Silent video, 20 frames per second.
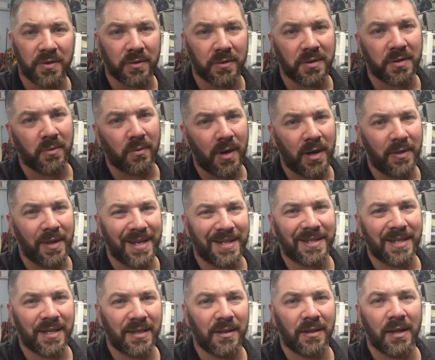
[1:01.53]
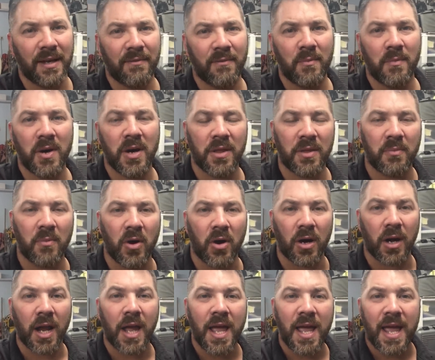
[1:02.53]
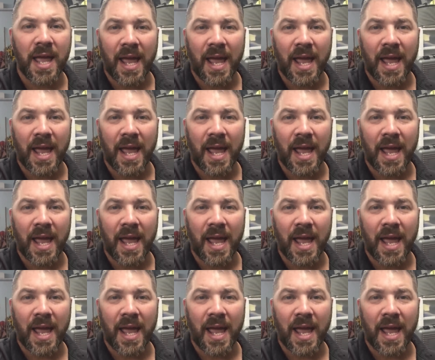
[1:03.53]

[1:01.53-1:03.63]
so it's around that 10, 11 month mark.